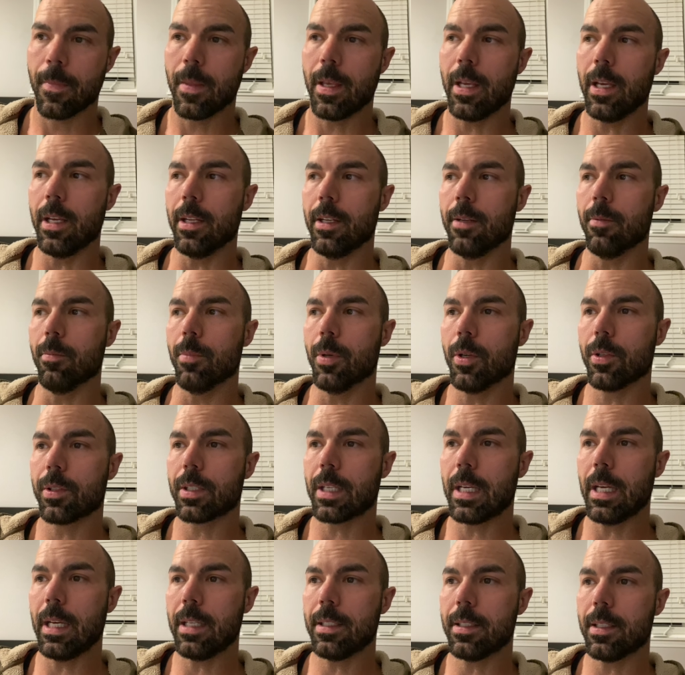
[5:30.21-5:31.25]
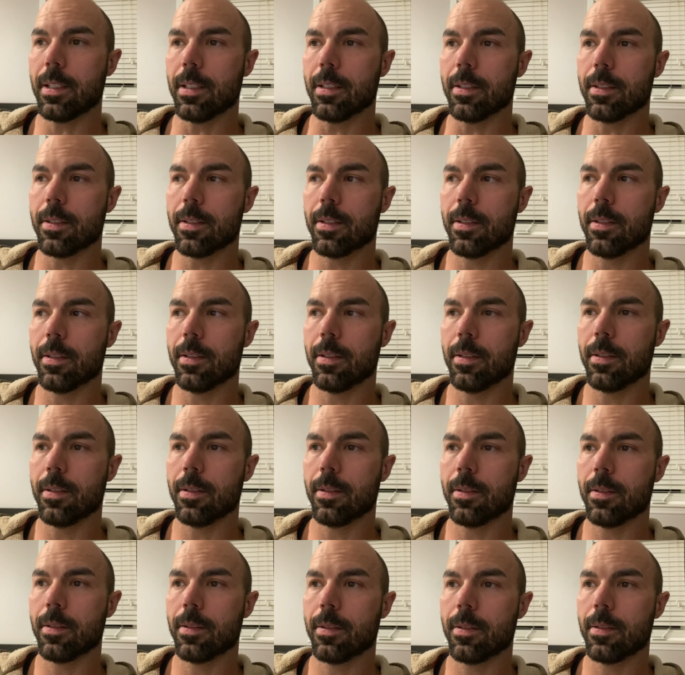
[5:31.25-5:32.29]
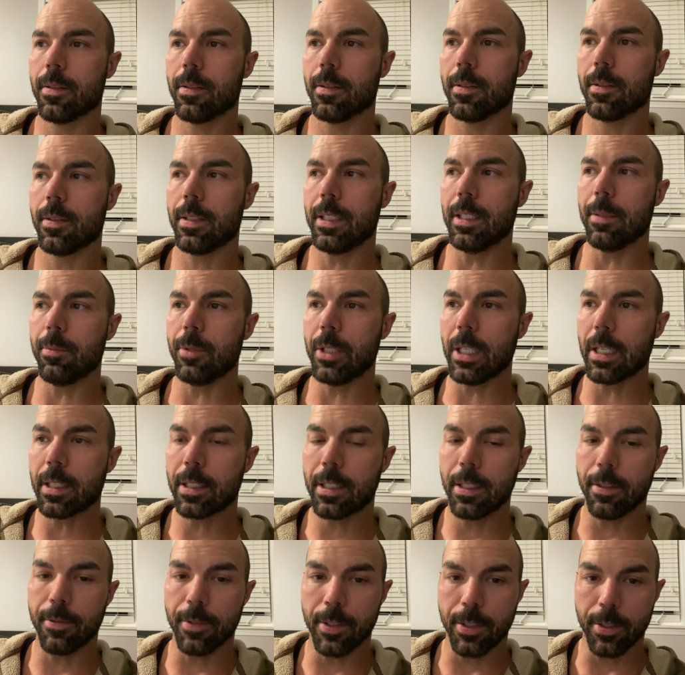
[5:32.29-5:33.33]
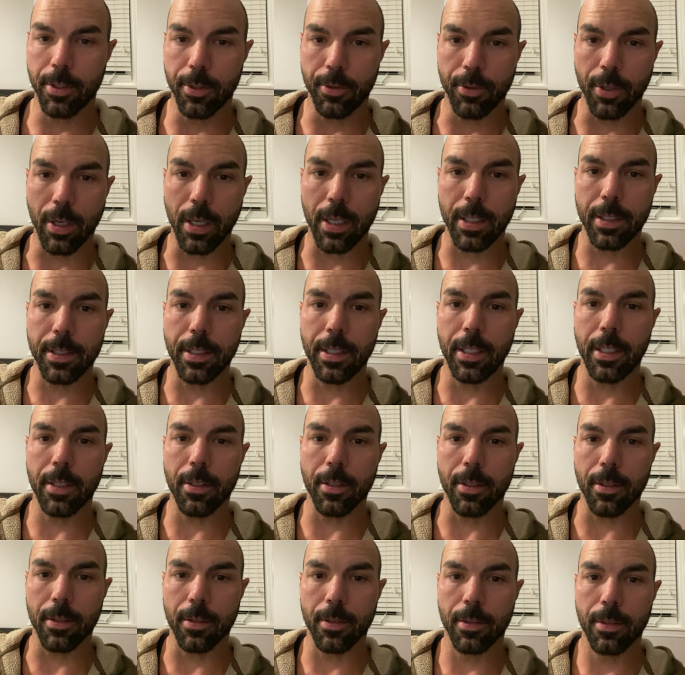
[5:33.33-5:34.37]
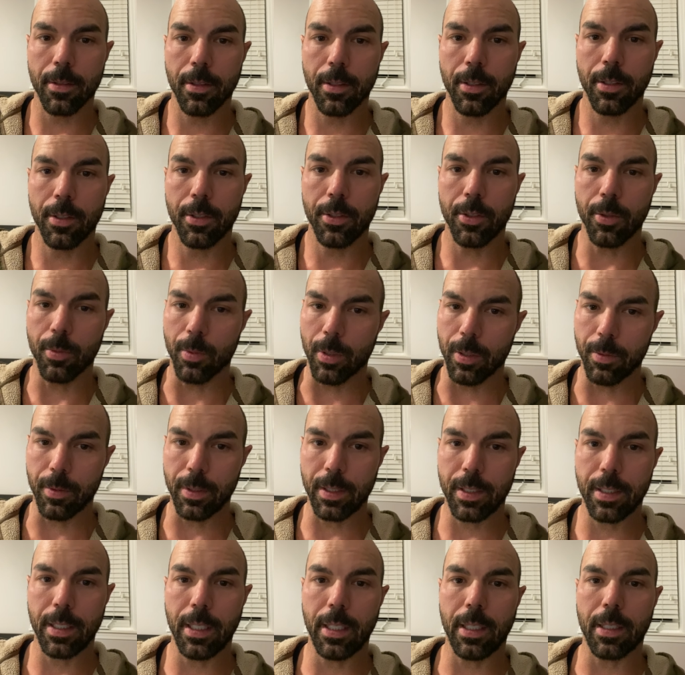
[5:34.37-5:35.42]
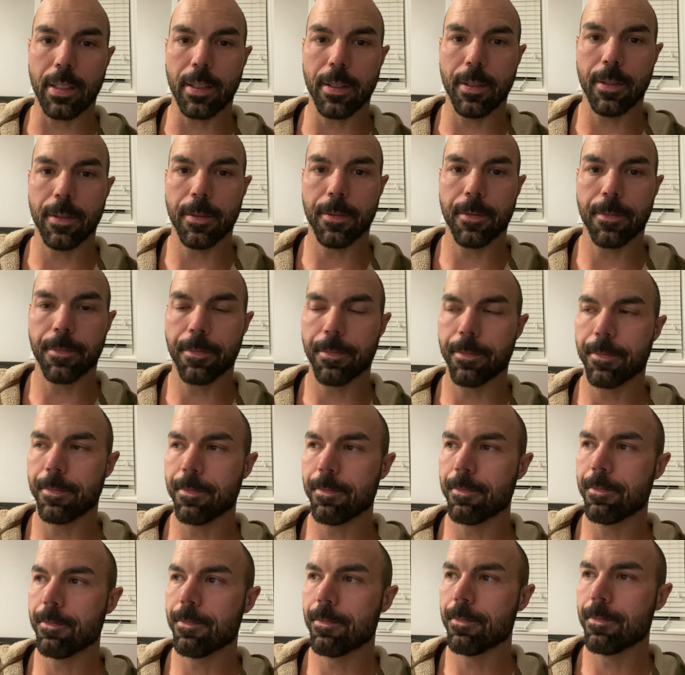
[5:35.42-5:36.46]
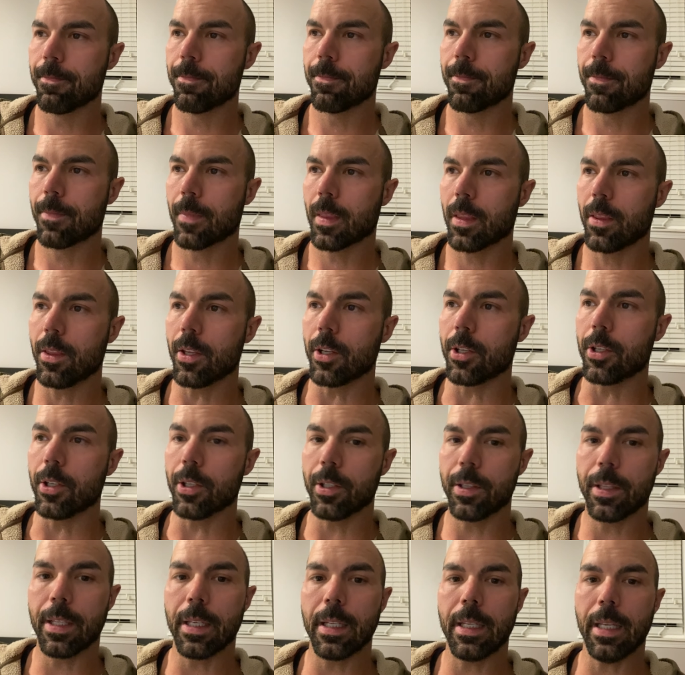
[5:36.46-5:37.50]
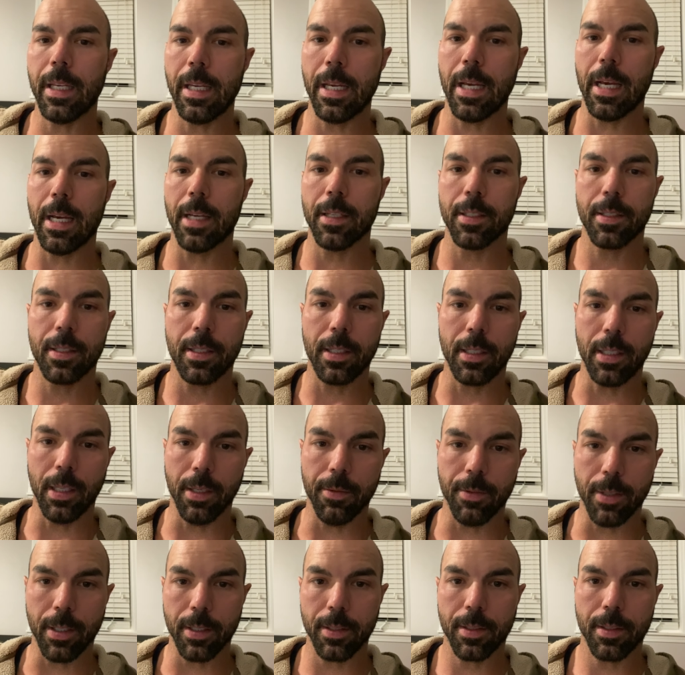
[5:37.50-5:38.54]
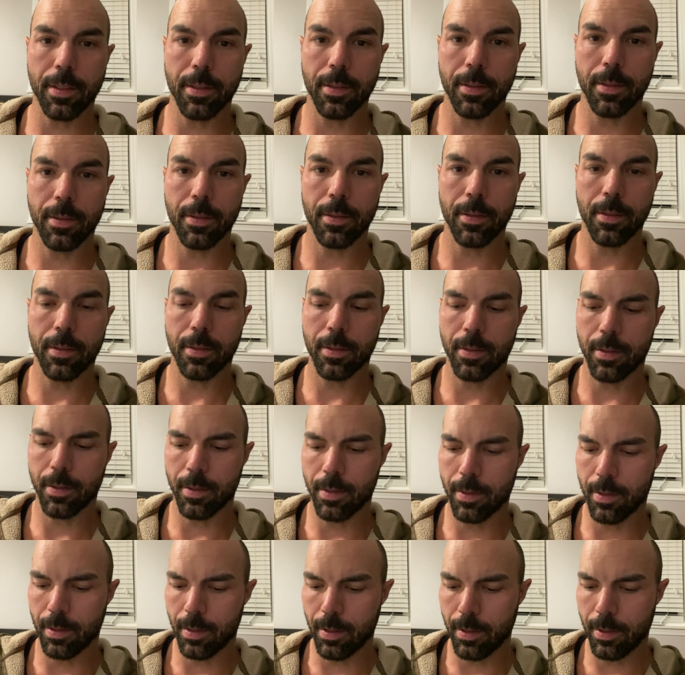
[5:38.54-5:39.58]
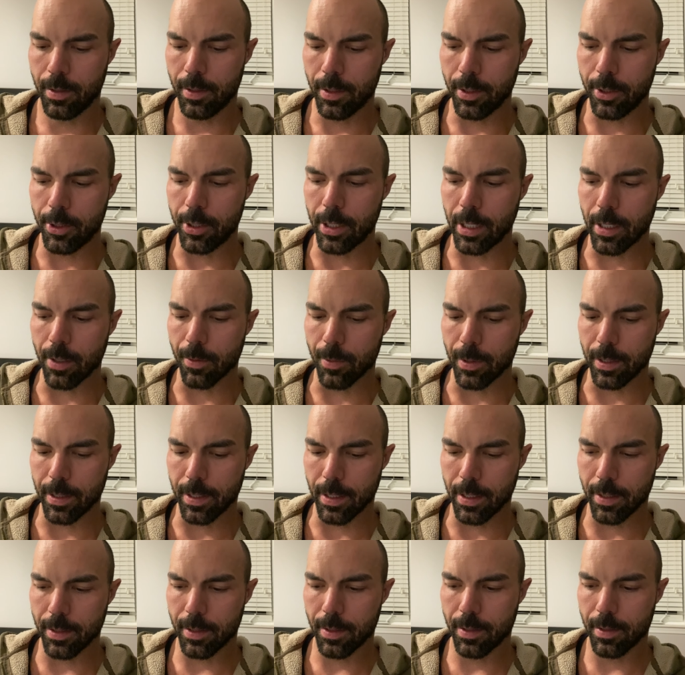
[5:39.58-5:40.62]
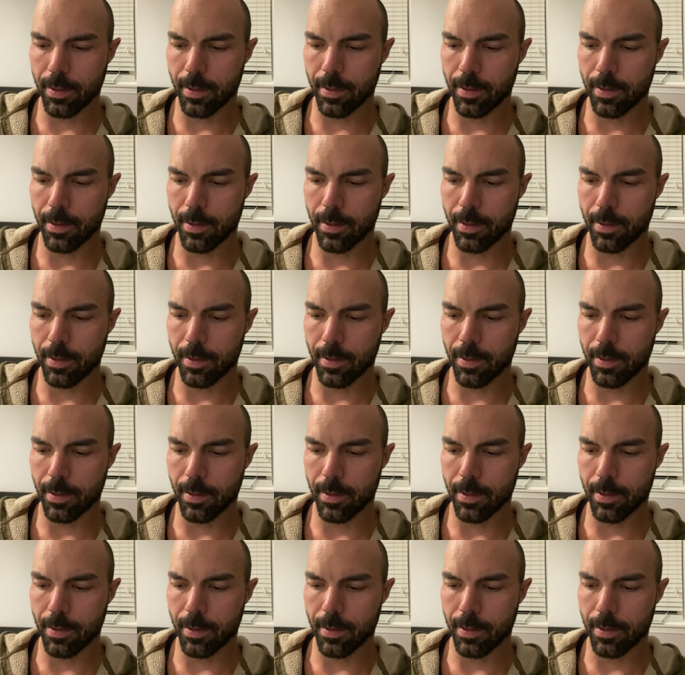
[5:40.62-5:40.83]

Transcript: And in both cases, the objective is to draw us nearer to what we seek the good that he has to give us, to share with us.